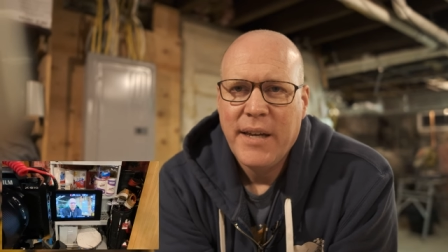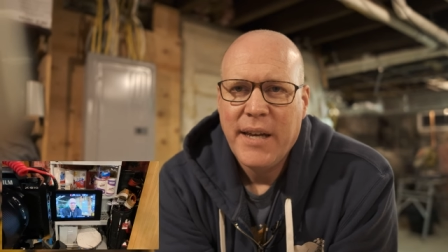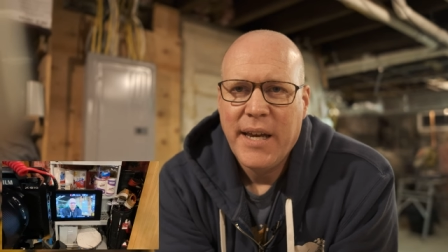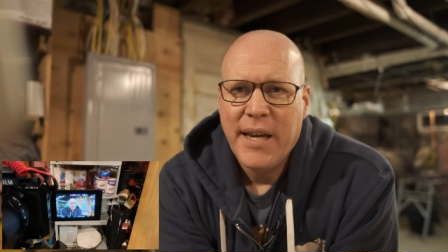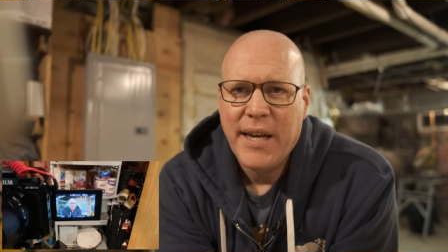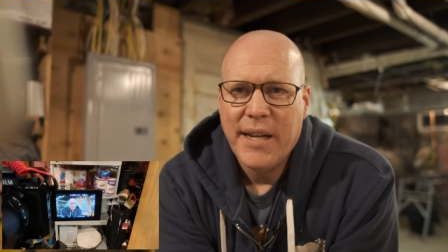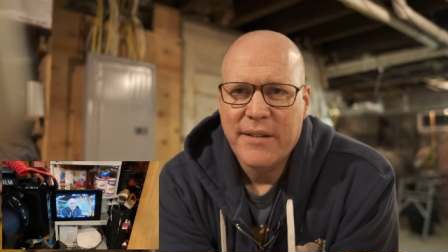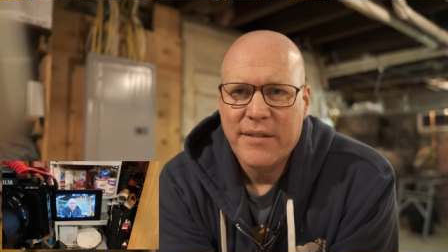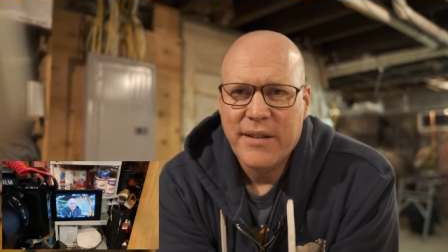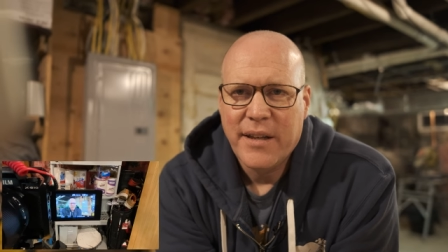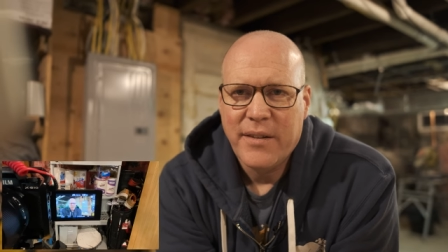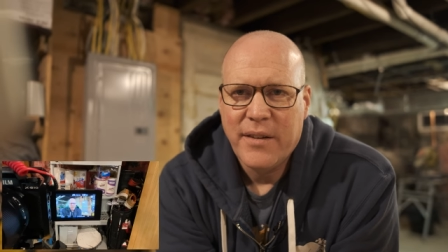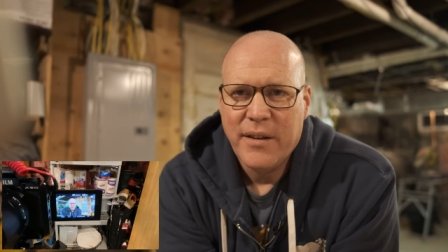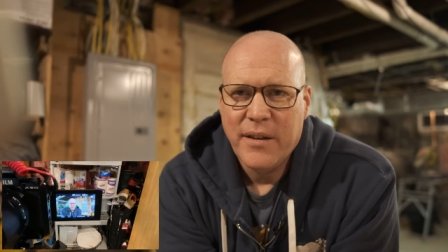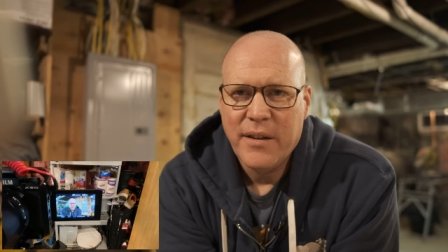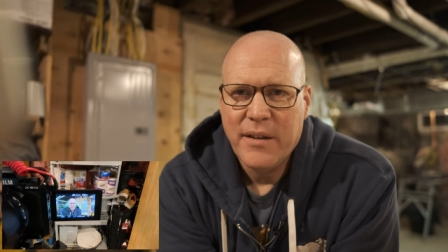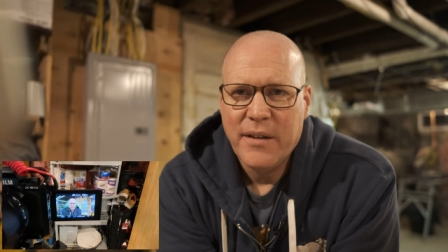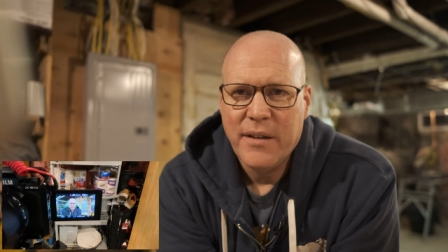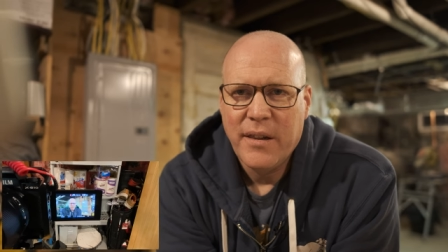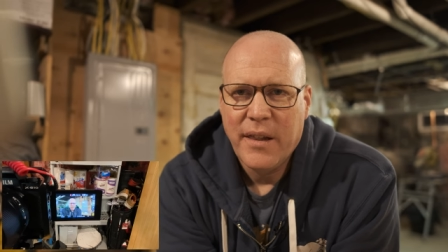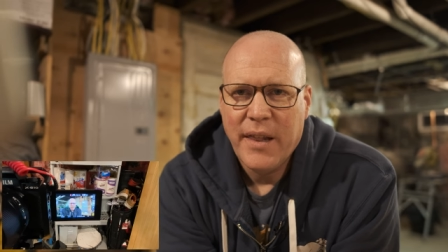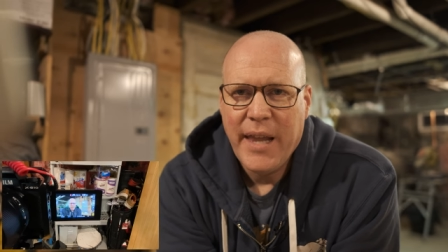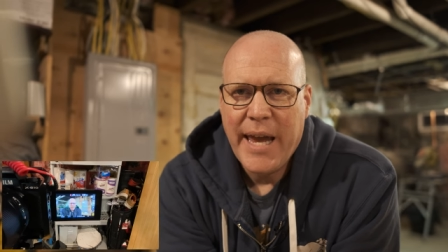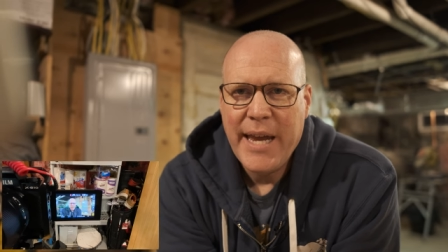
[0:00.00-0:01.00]
And it's got
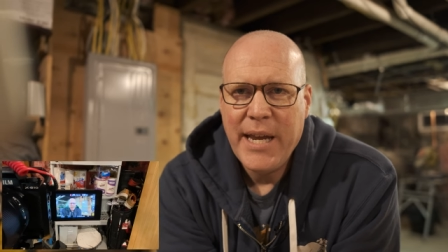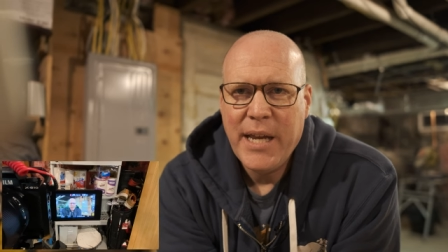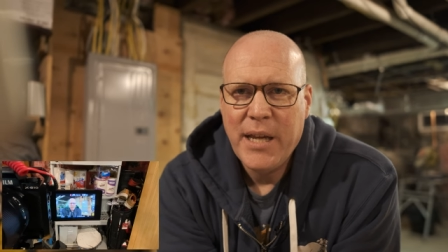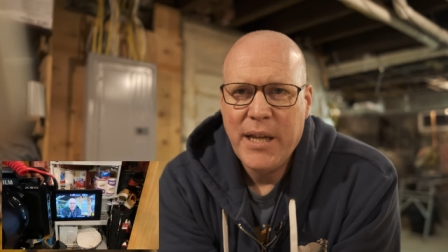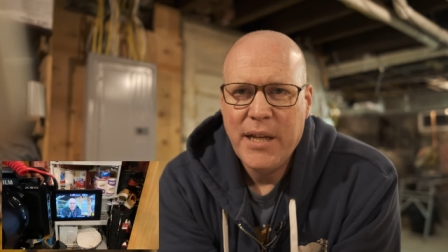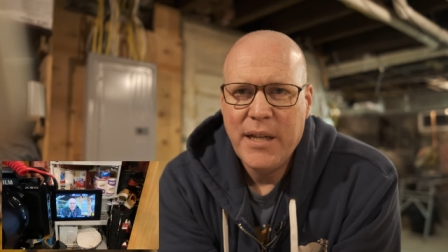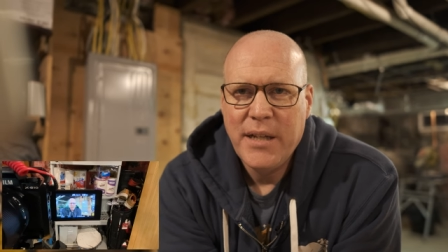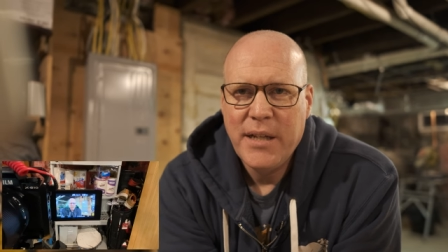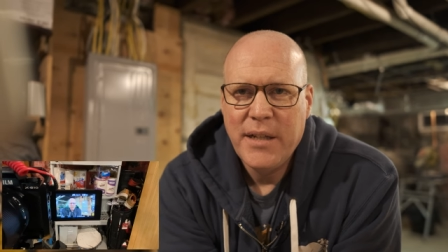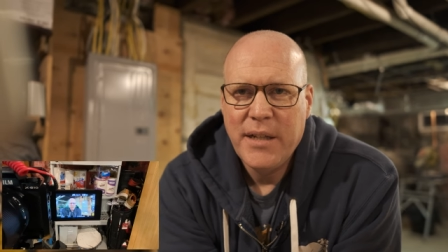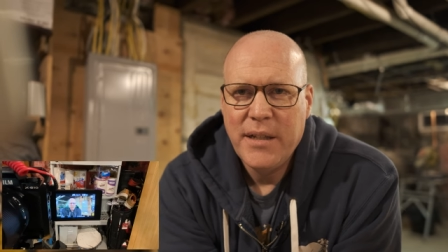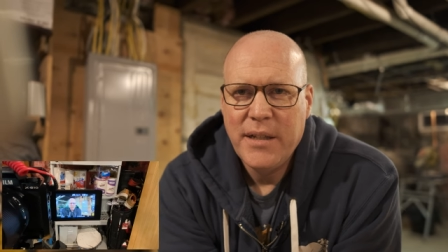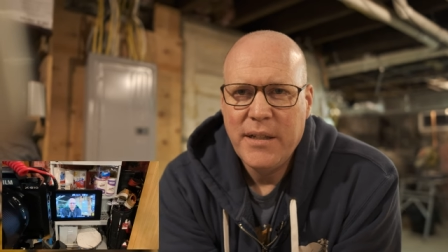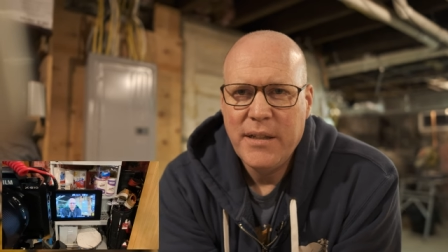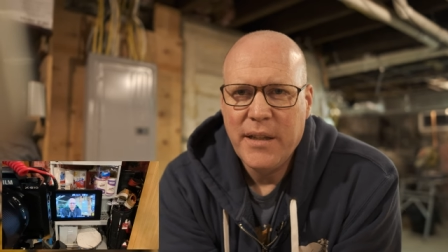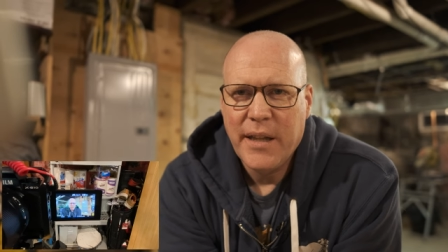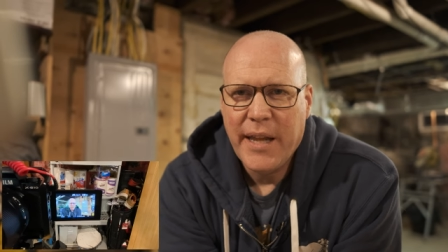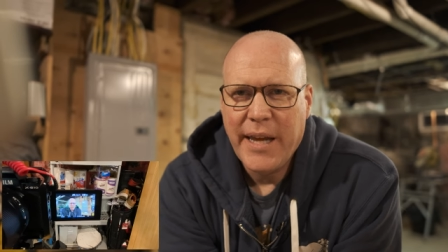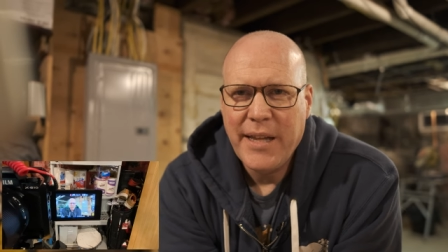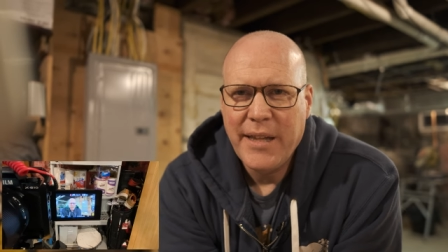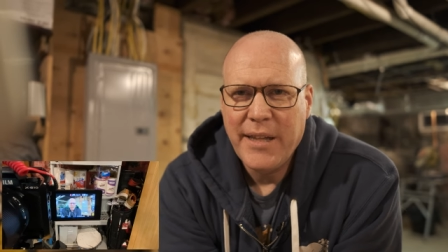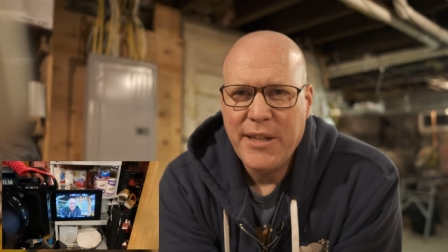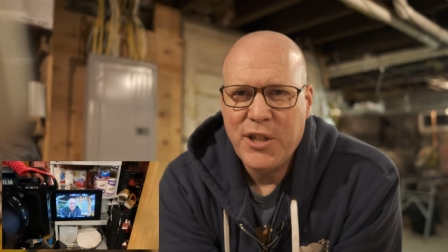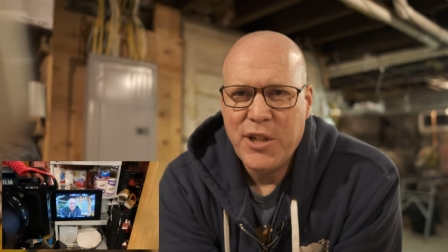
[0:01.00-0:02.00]
the light,
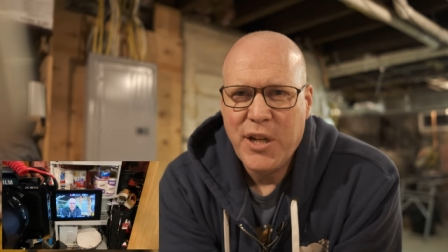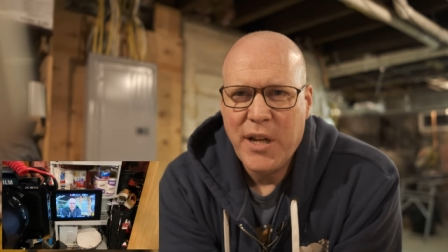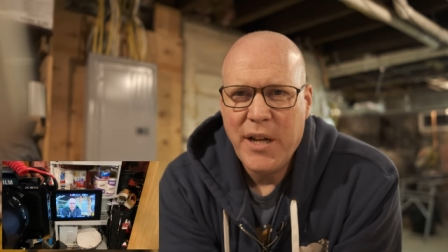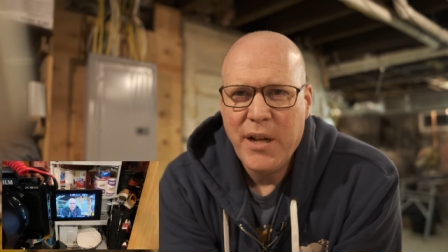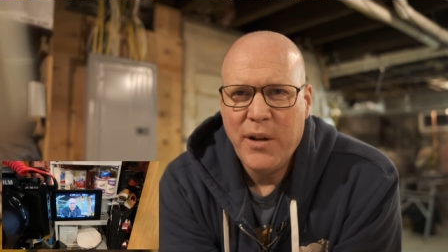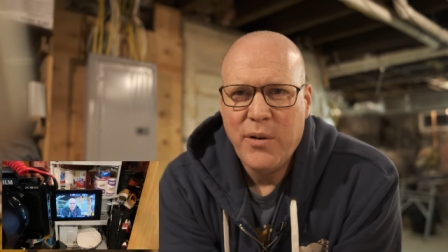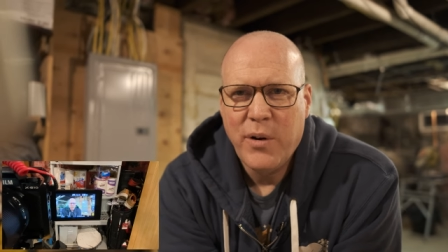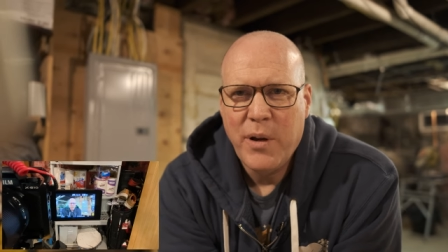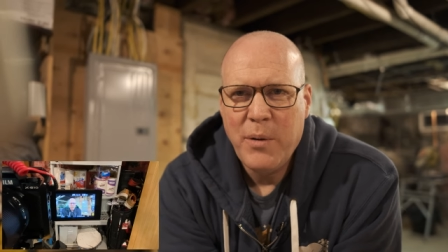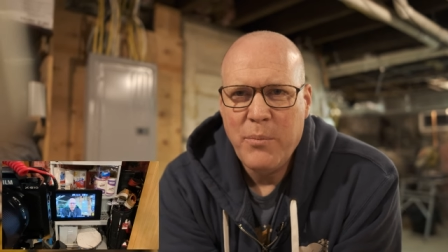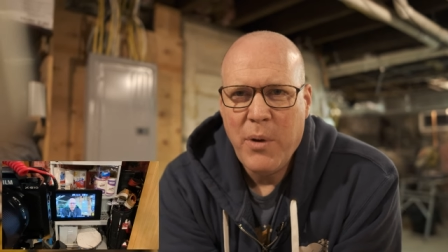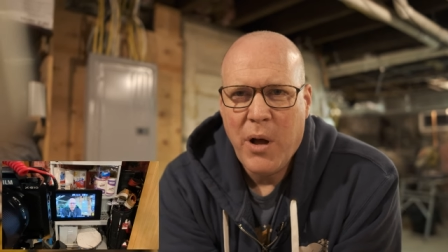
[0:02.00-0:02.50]
lightly shaded green